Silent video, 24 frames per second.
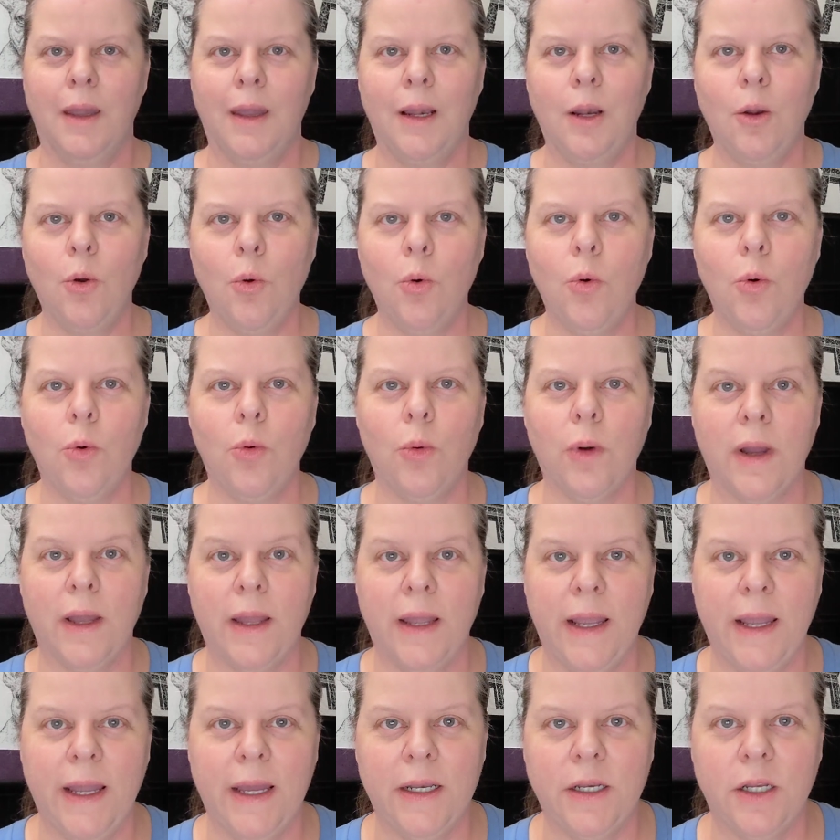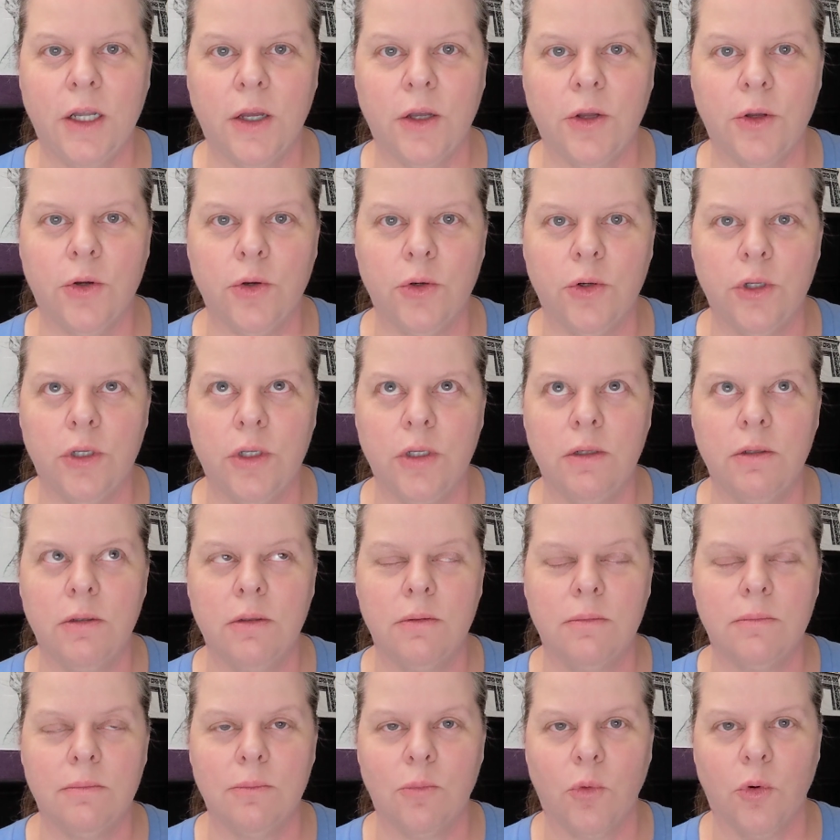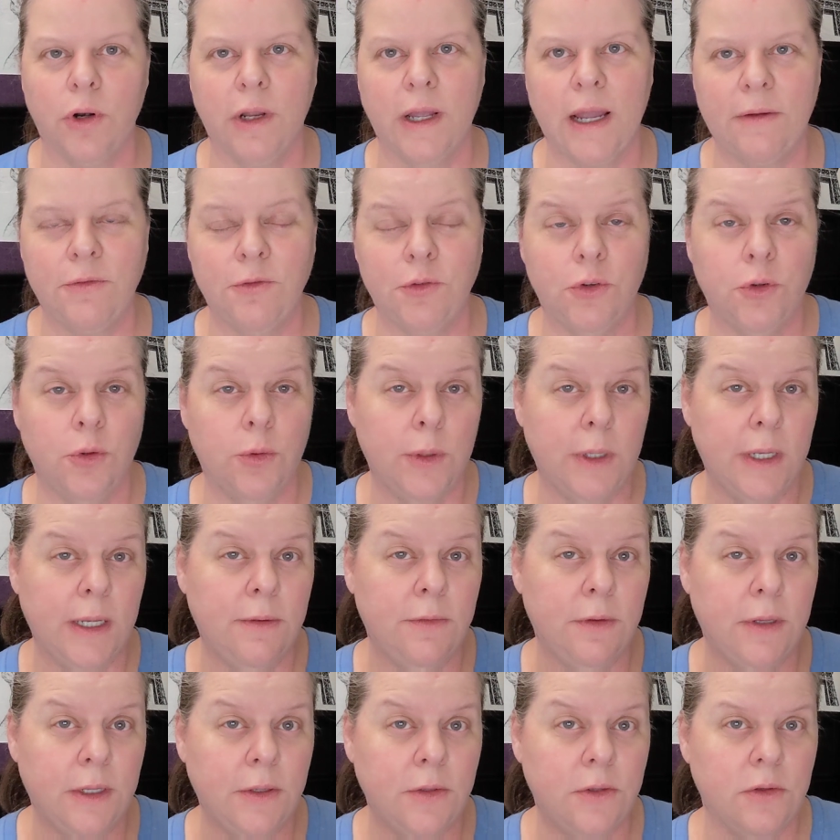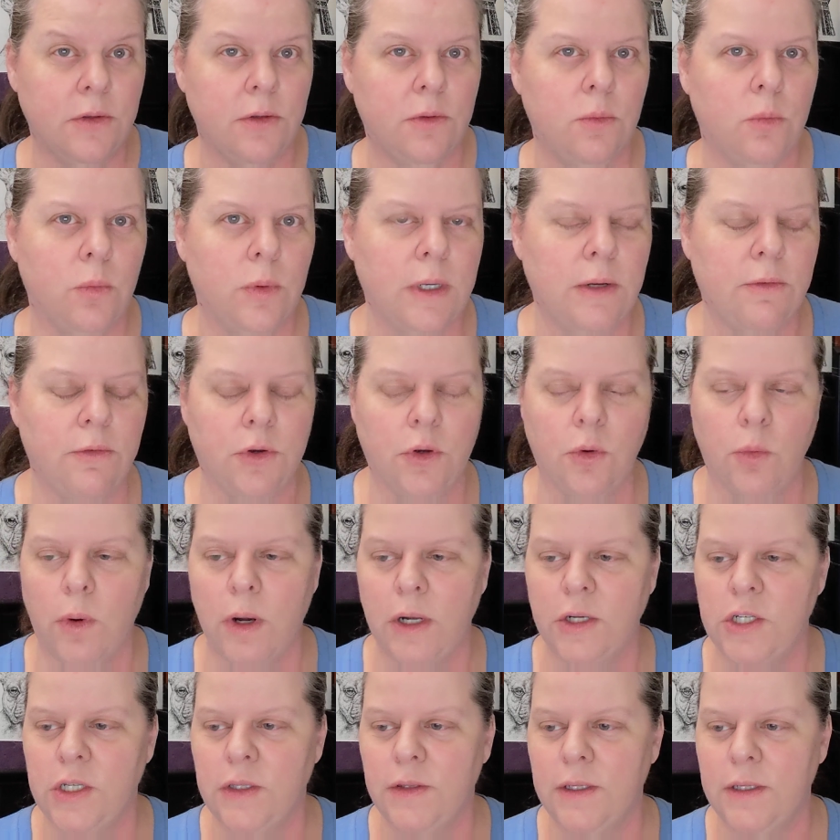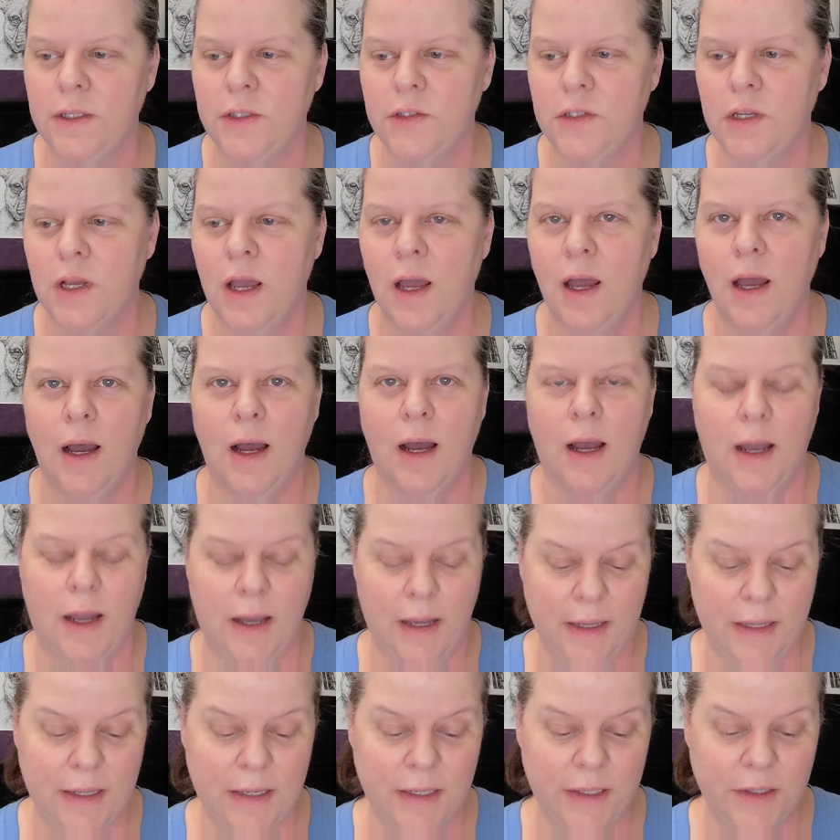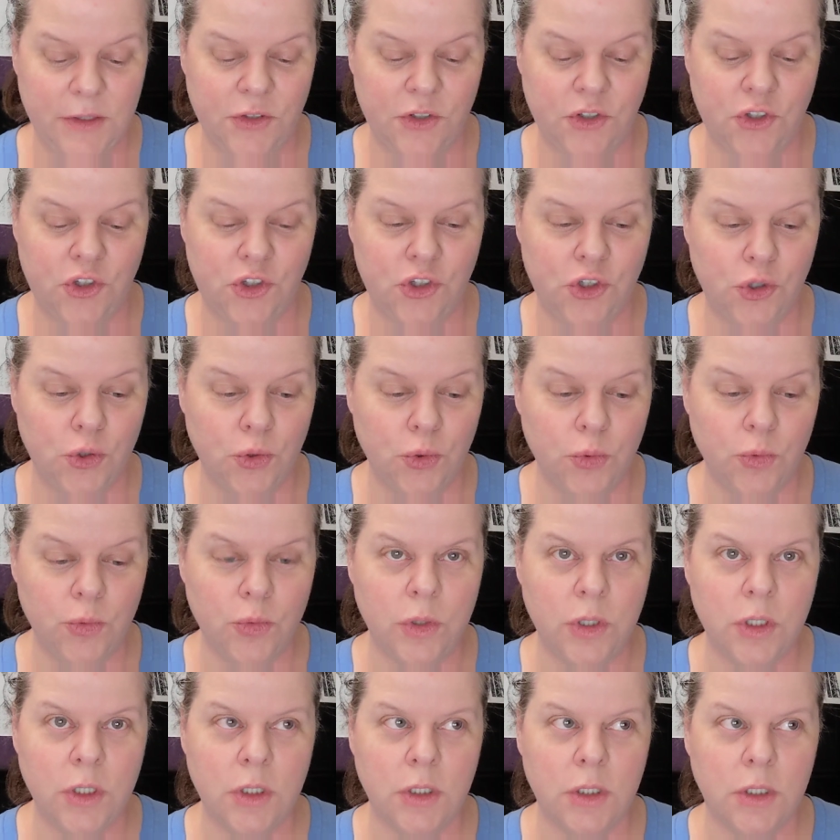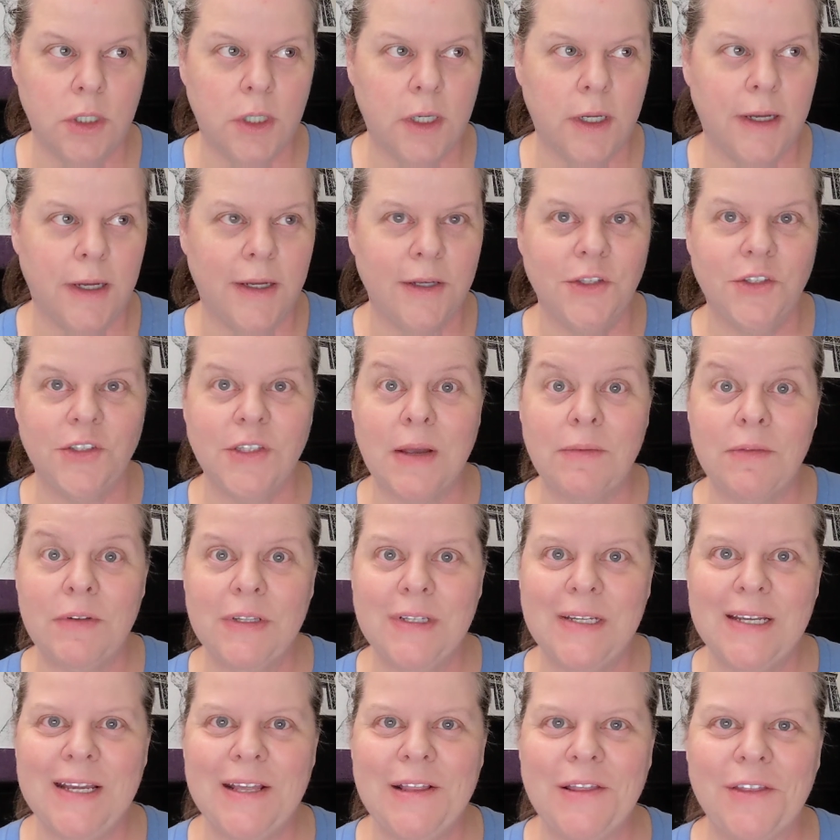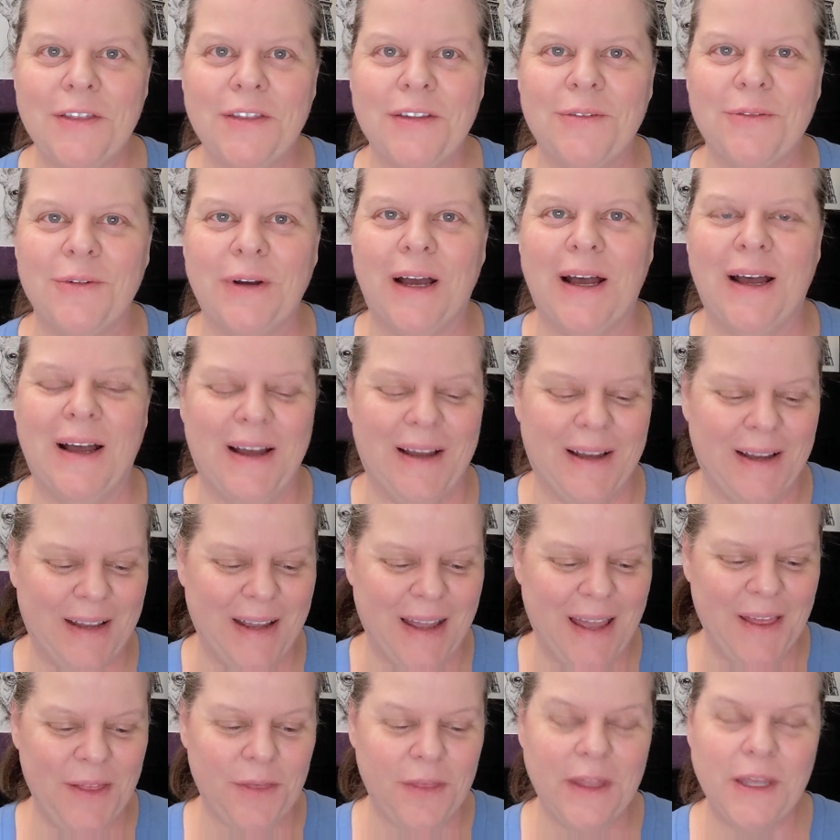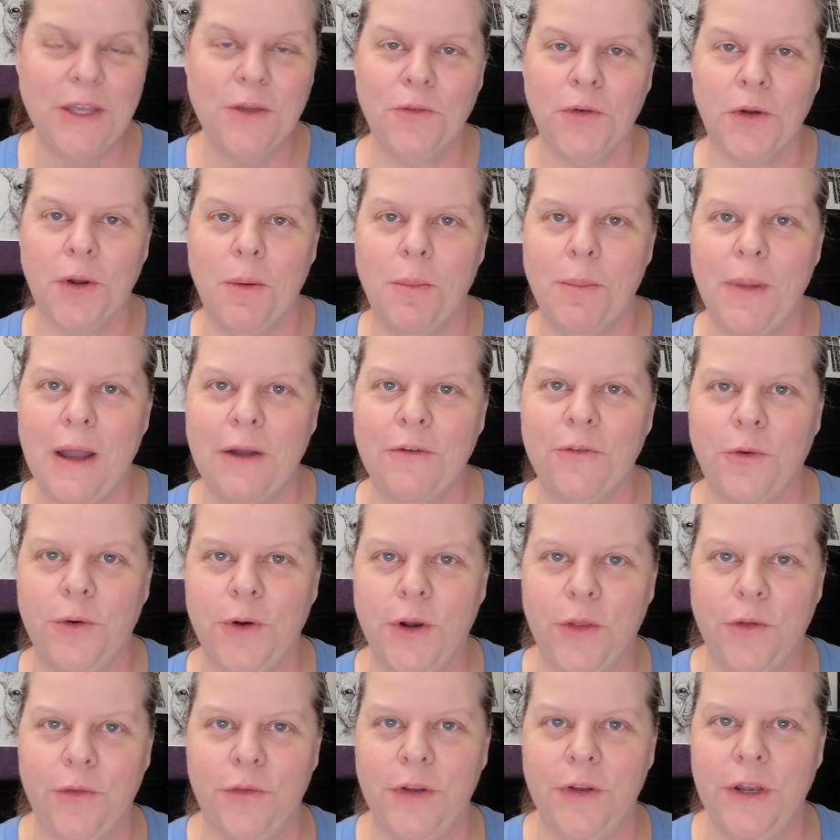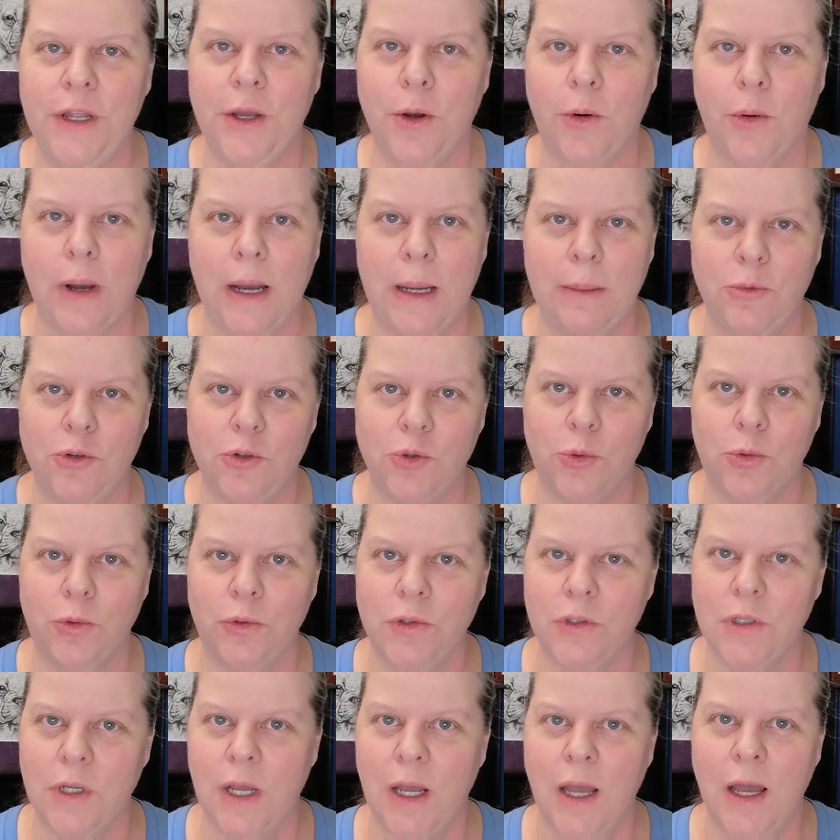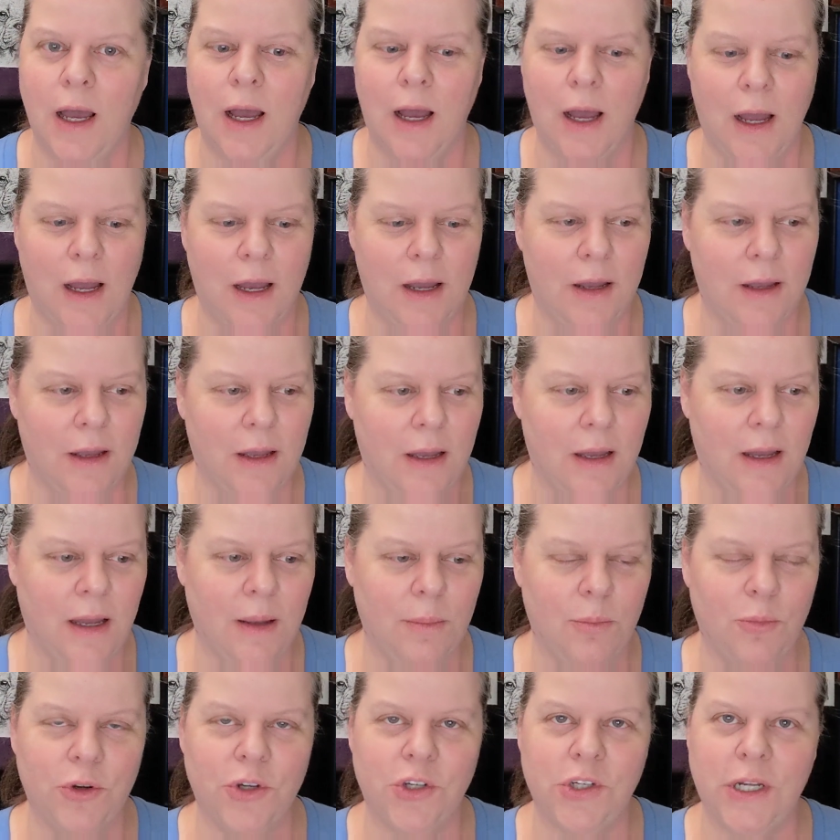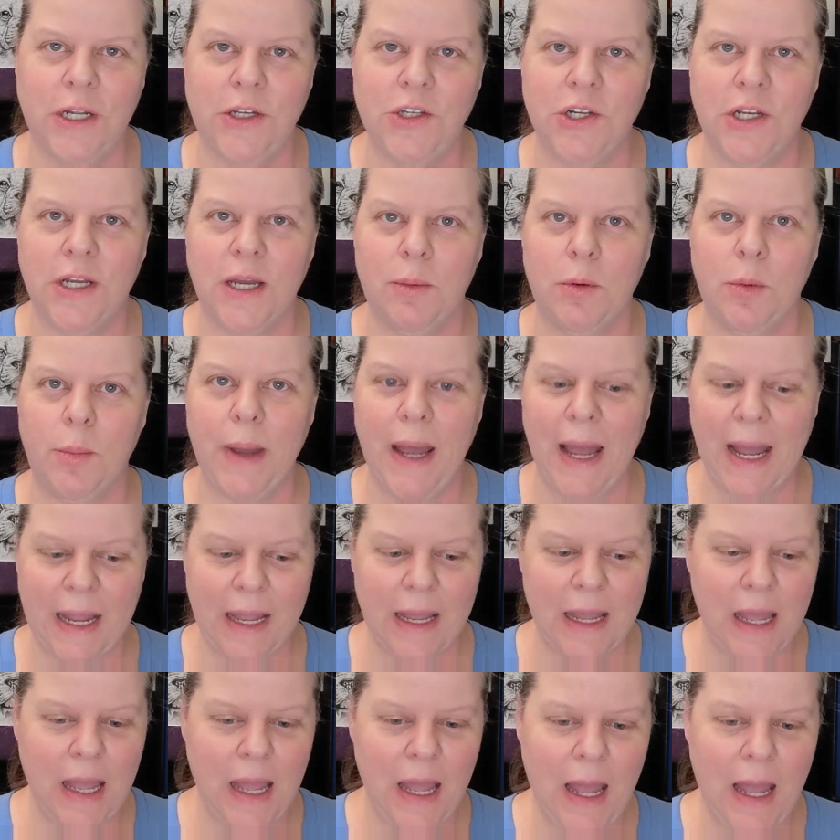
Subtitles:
Hello and good morning, afternoon, evening to whenever you're watching this. It is June 17th, and thank you for coming back for another video. I'm Jules. I appreciate you coming back.